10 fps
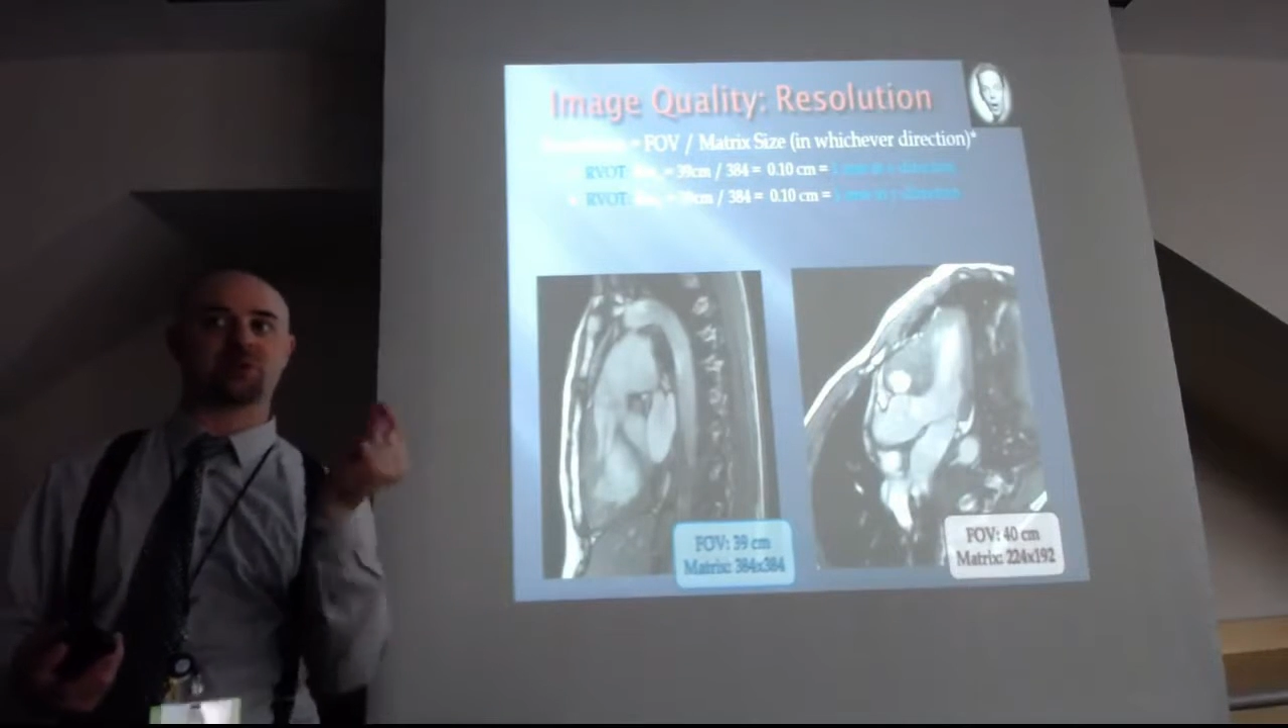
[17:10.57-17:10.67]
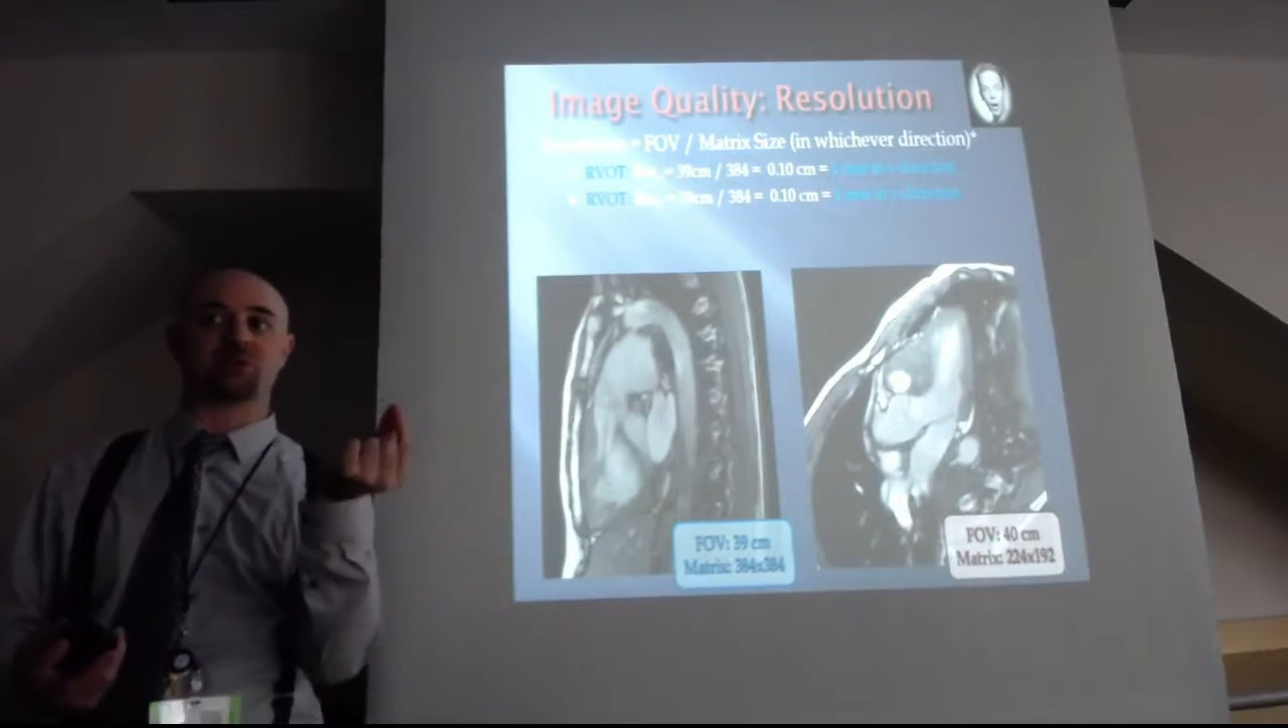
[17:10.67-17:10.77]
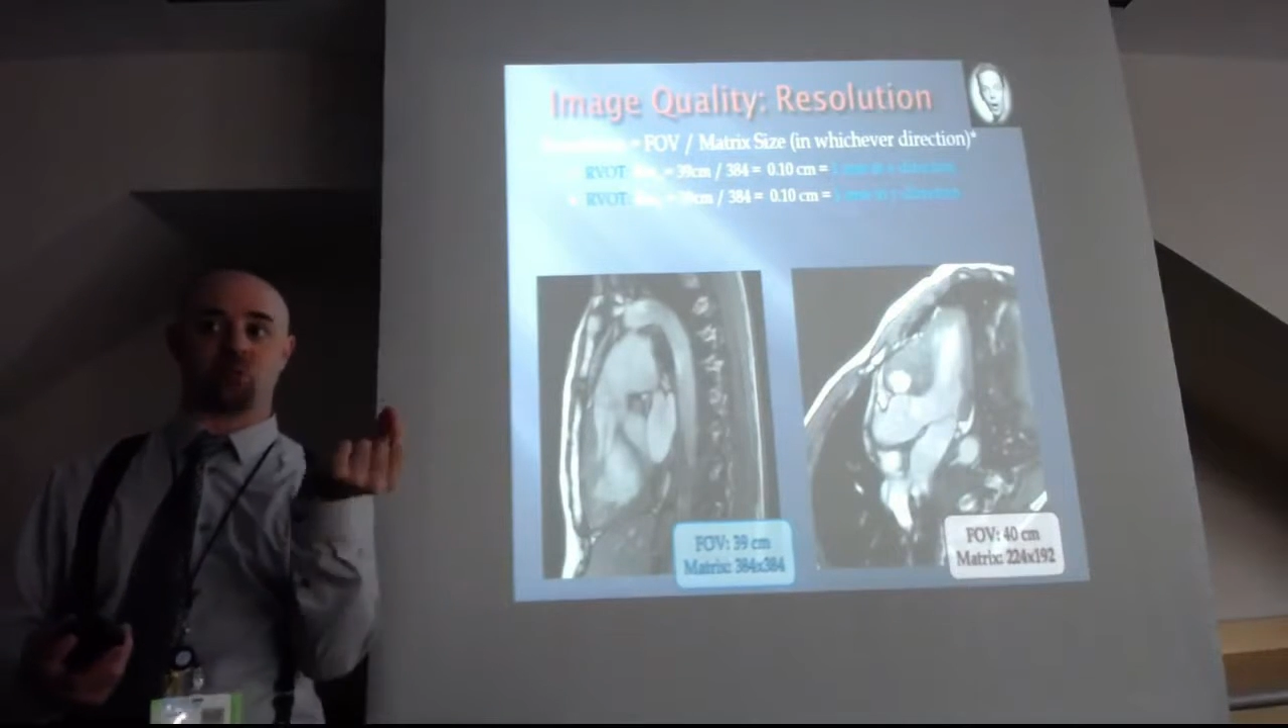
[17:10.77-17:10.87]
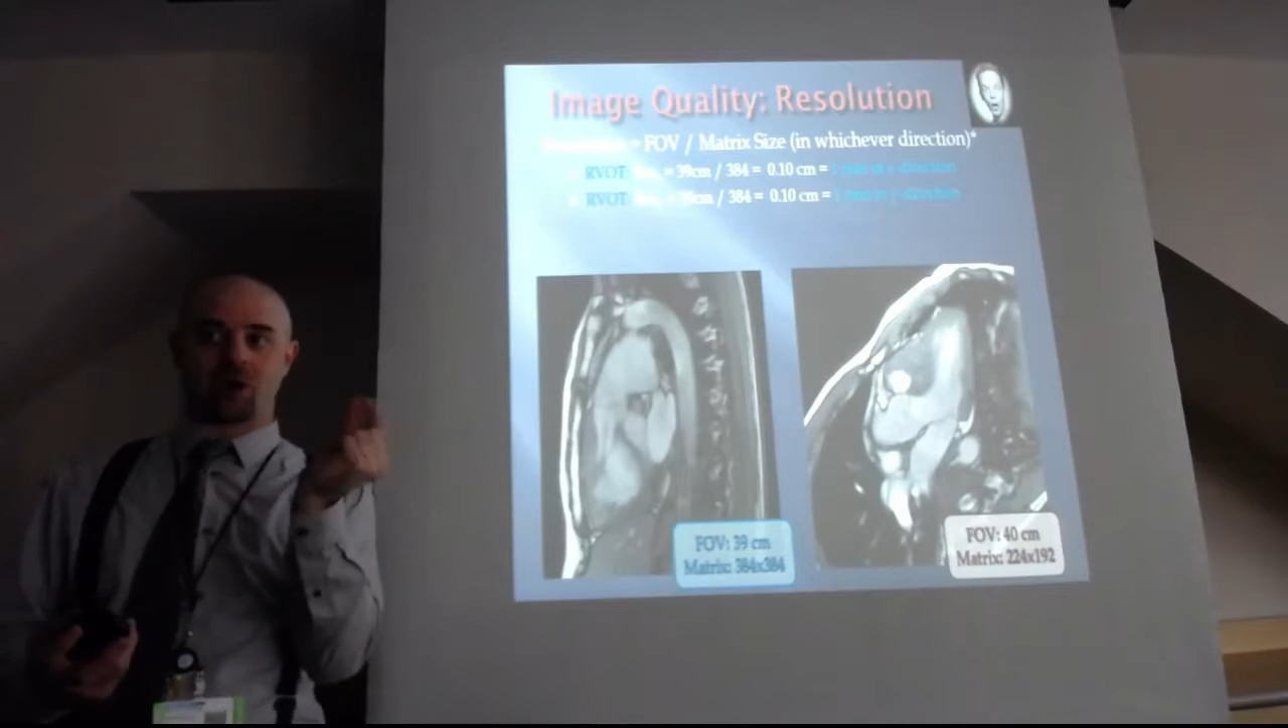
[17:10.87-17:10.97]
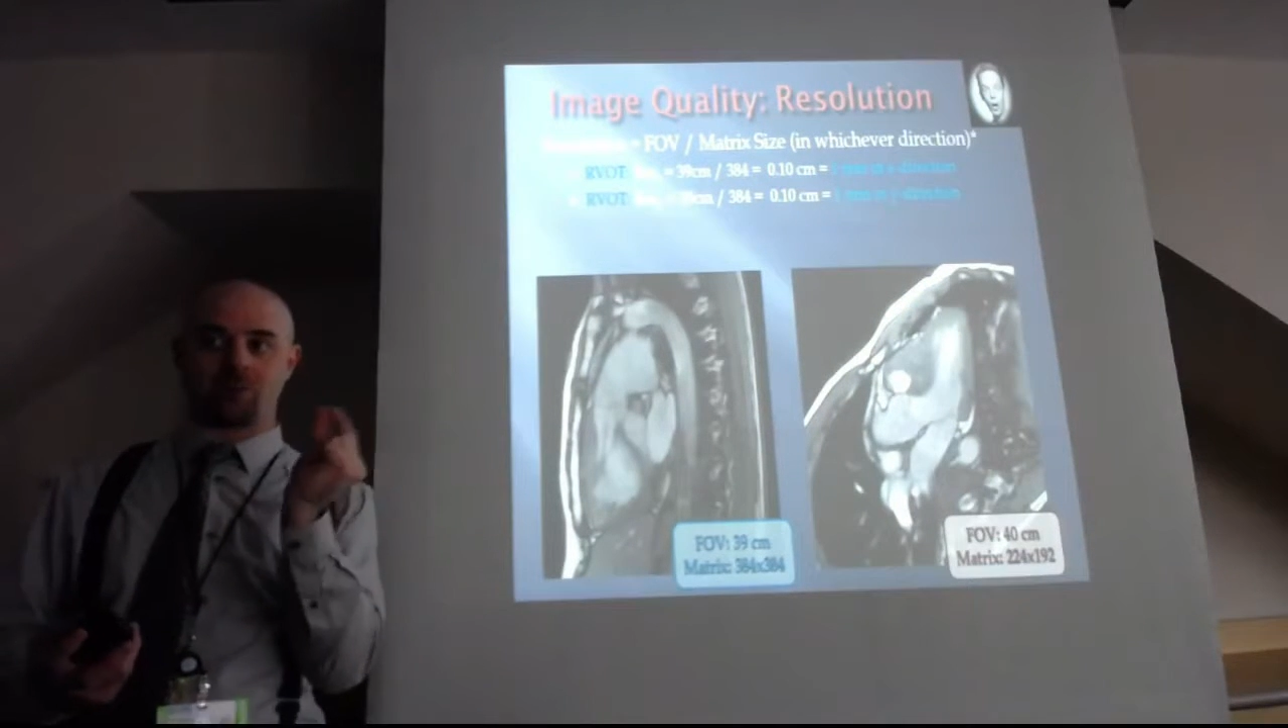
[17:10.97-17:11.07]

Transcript: that's 1